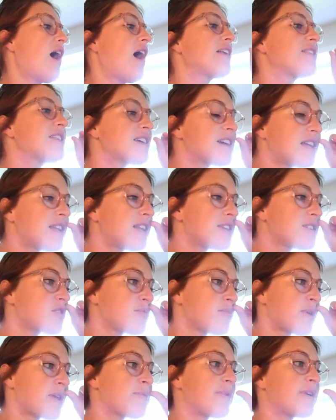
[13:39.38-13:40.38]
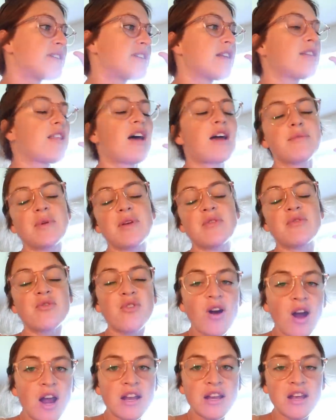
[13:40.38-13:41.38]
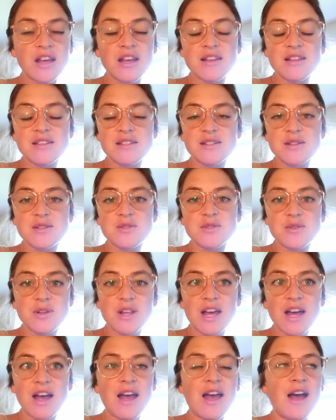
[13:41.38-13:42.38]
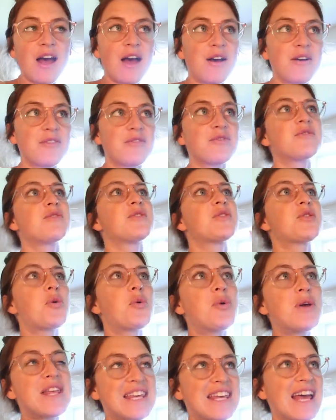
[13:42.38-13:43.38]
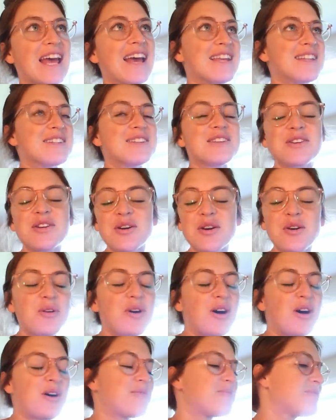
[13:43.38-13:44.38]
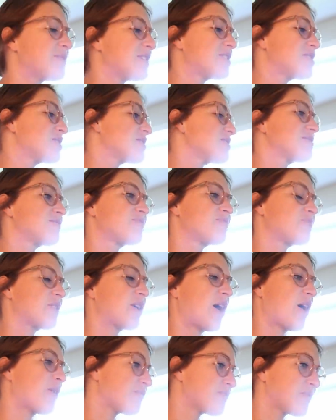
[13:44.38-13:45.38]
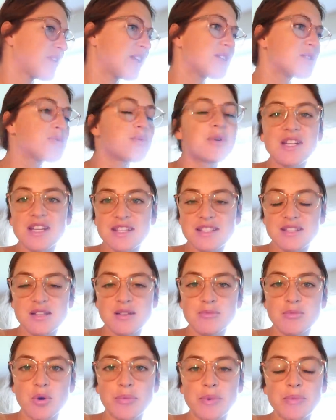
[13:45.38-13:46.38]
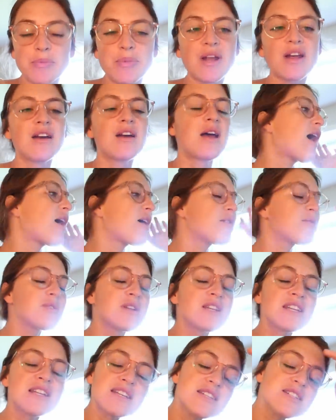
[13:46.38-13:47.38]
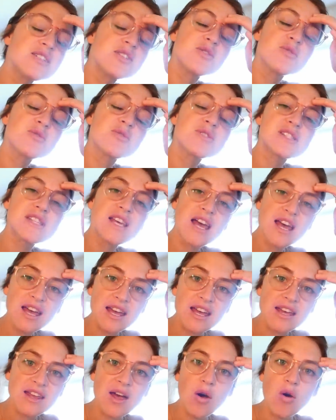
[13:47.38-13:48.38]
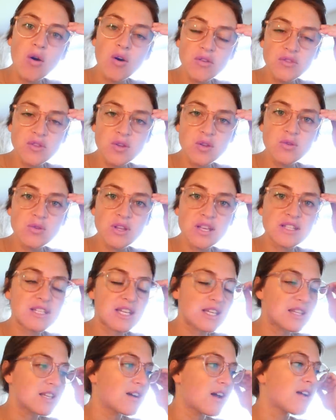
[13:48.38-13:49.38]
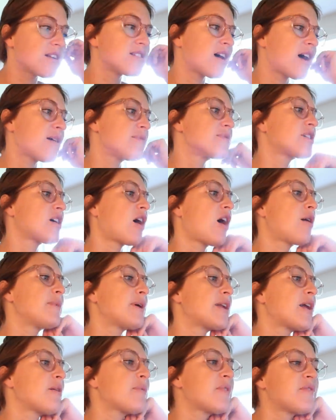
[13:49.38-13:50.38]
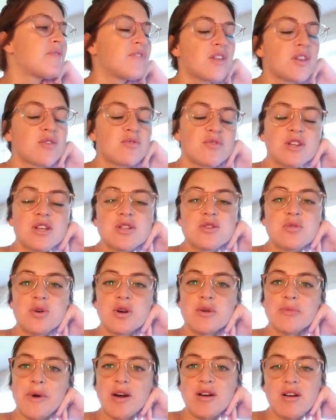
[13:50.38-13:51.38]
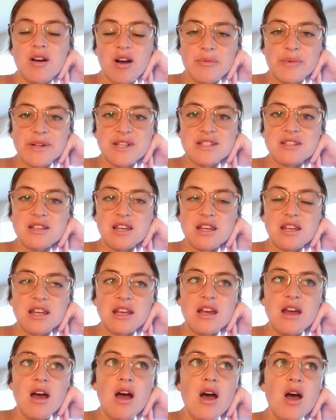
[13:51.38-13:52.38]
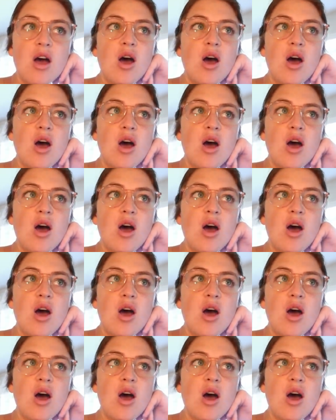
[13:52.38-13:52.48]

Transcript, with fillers: I think I need to start making my deadline be Fridays so that I have the weekend, you know? It's just, yeah, it is what it is at the moment. But I wanted to say, all of you that take the time to comment, I've been feeling really torn about comments lately.